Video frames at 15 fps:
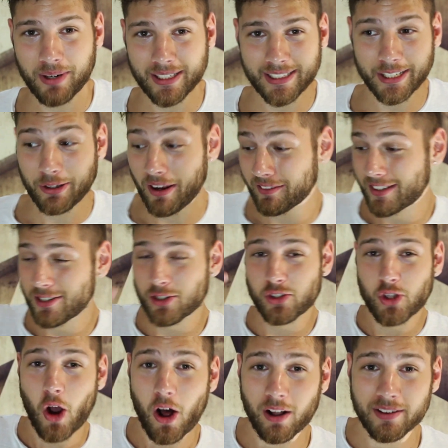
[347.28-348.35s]
right? Like you have this
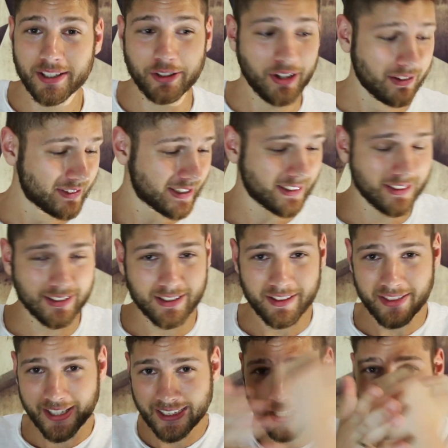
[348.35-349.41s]
doll, then you have like the
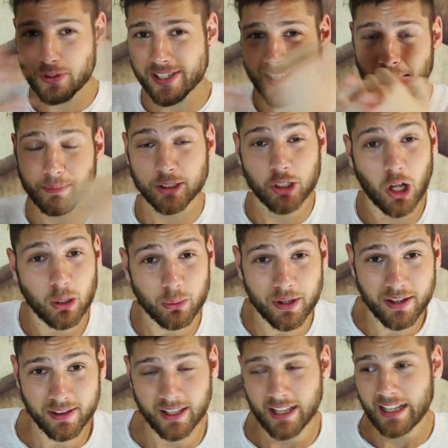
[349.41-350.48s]
thing that you stab the doll
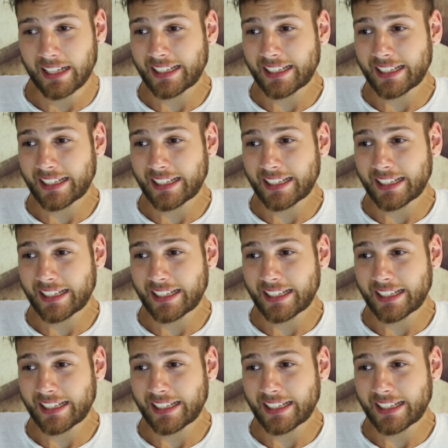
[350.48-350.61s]
with,